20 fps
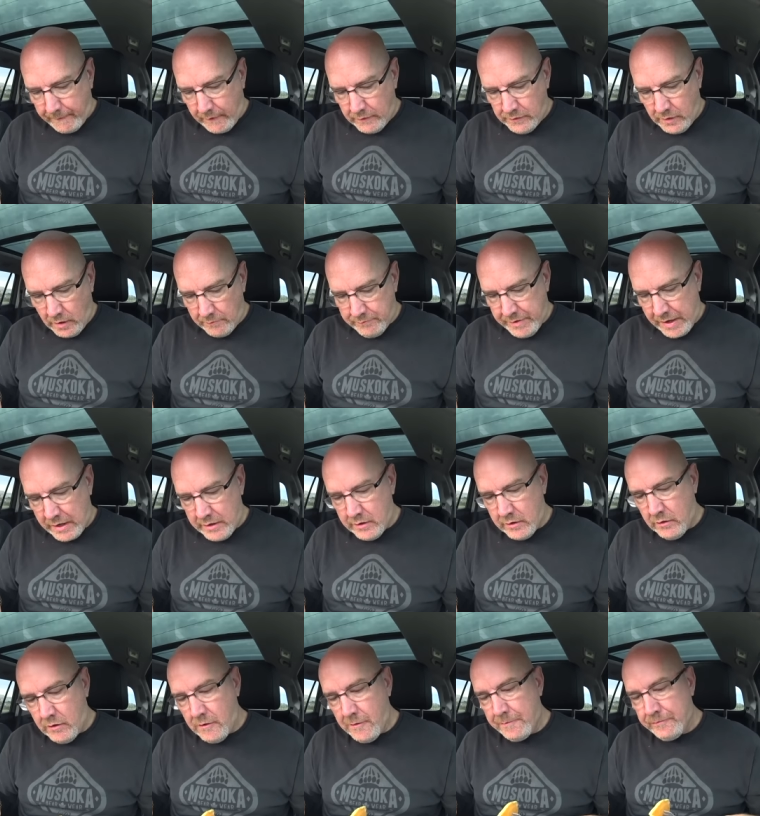Not bad at
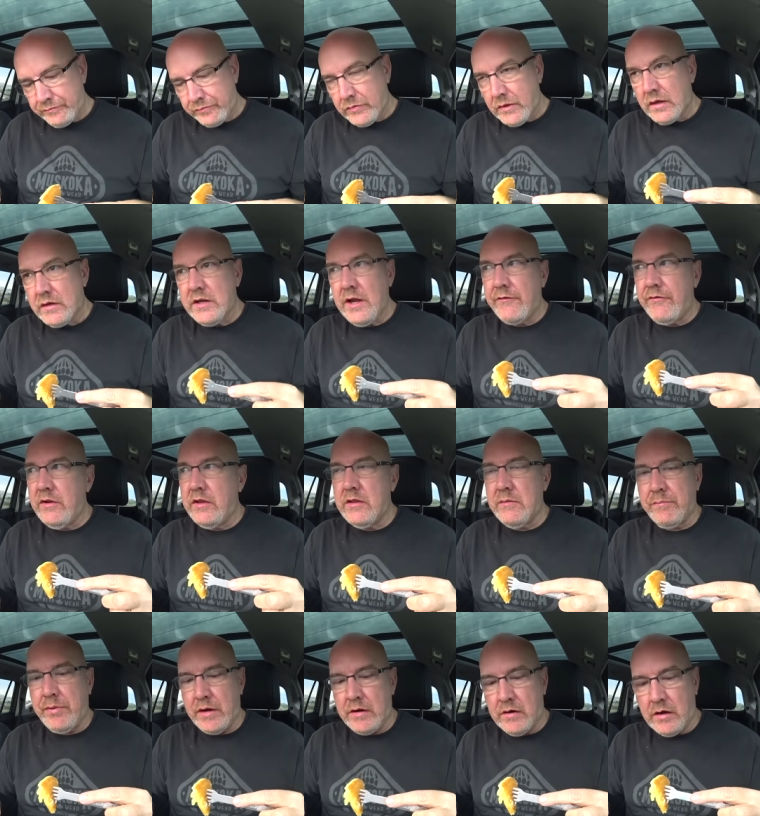all. Definitely the
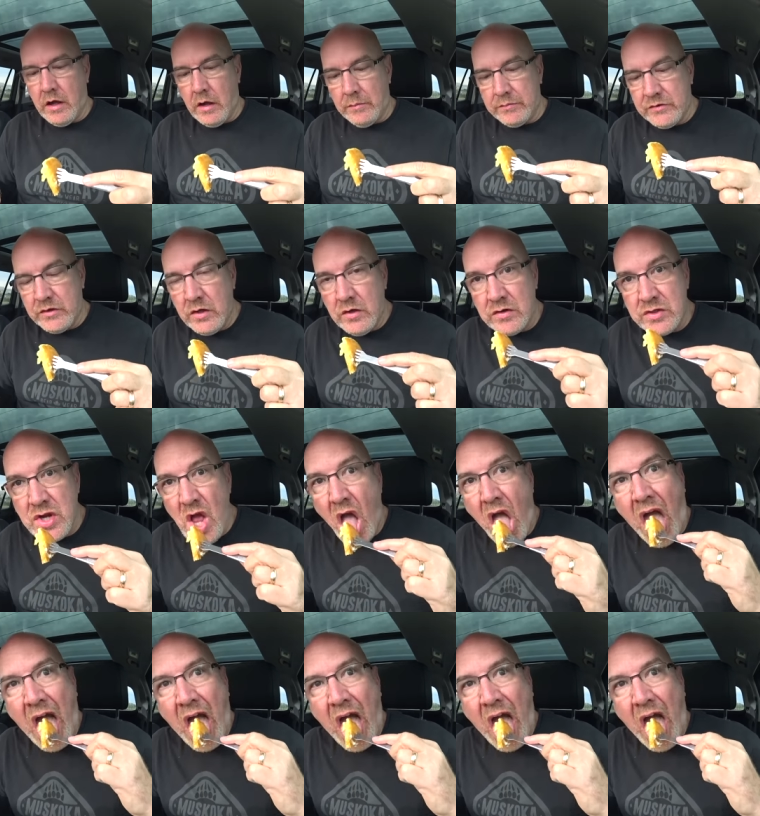butter helps huge.